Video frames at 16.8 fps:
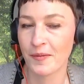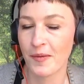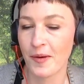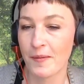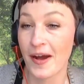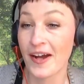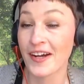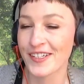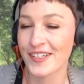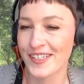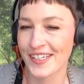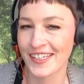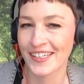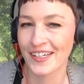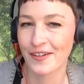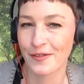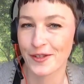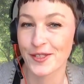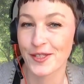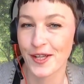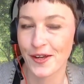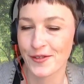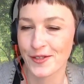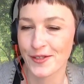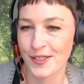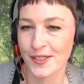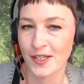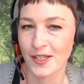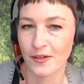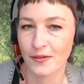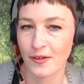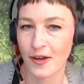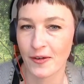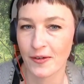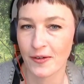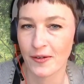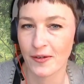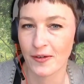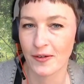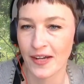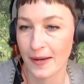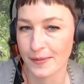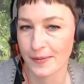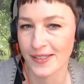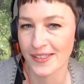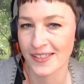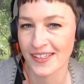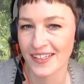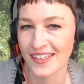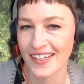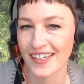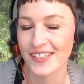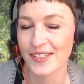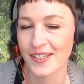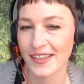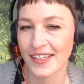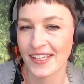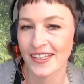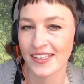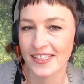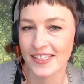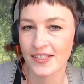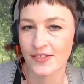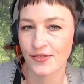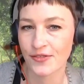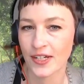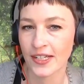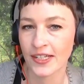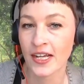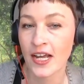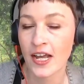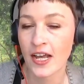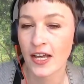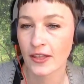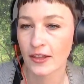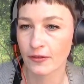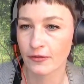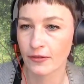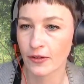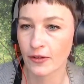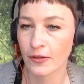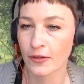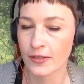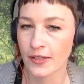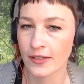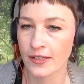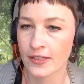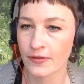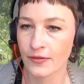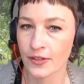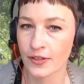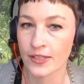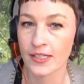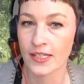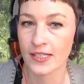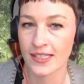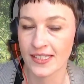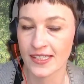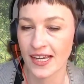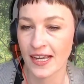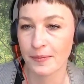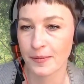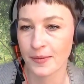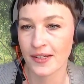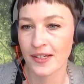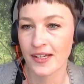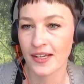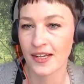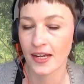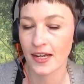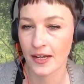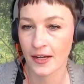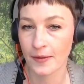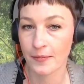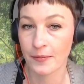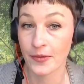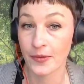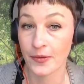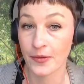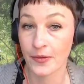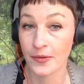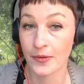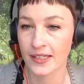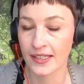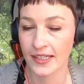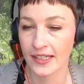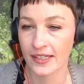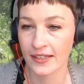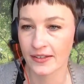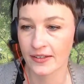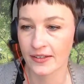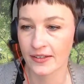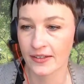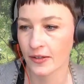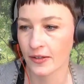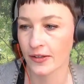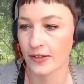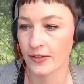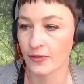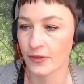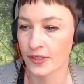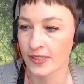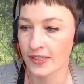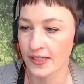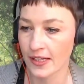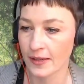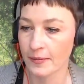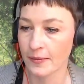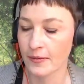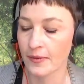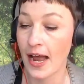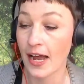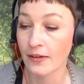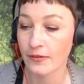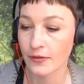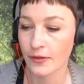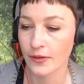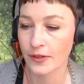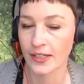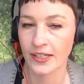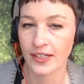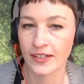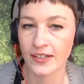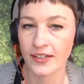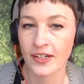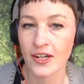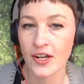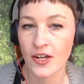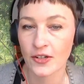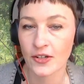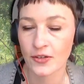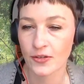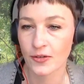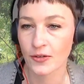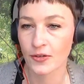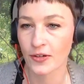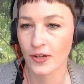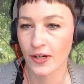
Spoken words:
marketing of the services of our hubs. Yes, I think this is really the focus in this first step this year, or in this first half of the year, to